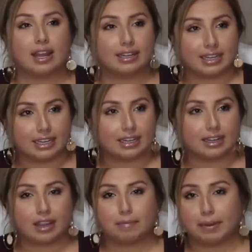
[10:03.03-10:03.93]
I
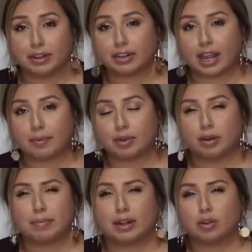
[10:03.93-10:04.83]
needed a better
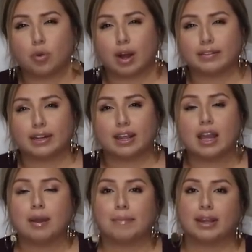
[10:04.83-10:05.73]
camera, better quality.
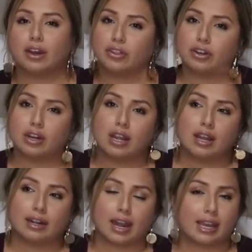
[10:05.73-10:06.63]
My other
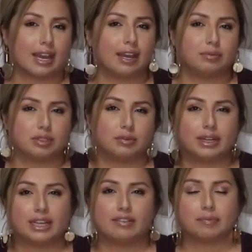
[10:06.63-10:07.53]
Nikon was
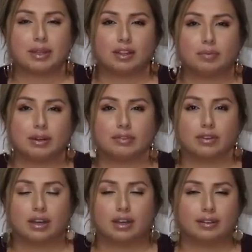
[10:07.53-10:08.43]
already giving me a little bit
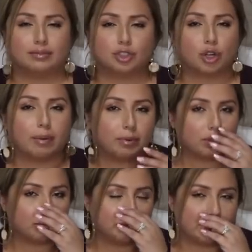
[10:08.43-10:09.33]
of
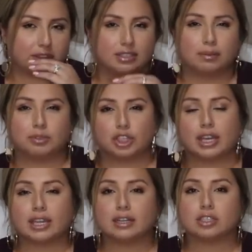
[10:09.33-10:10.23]
trouble with some
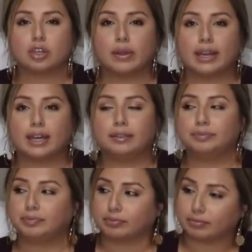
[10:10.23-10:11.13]
shakiness going on.
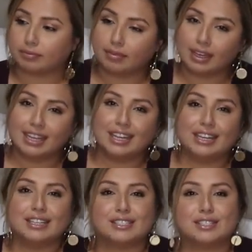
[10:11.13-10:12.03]

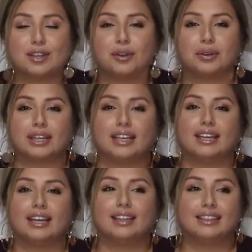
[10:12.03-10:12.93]
So
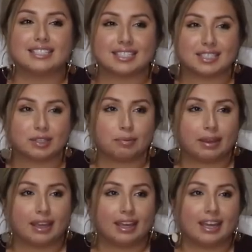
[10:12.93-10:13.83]
he listened to
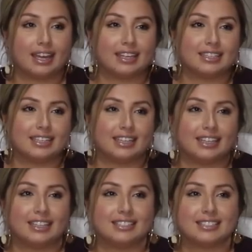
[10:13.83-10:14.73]
me, and
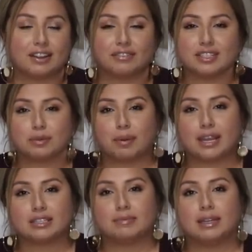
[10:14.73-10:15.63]
he definitely
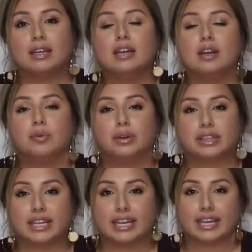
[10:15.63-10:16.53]
surprised me
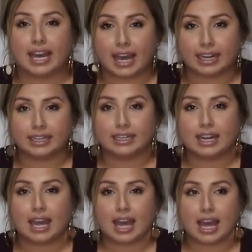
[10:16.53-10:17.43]
with the Canon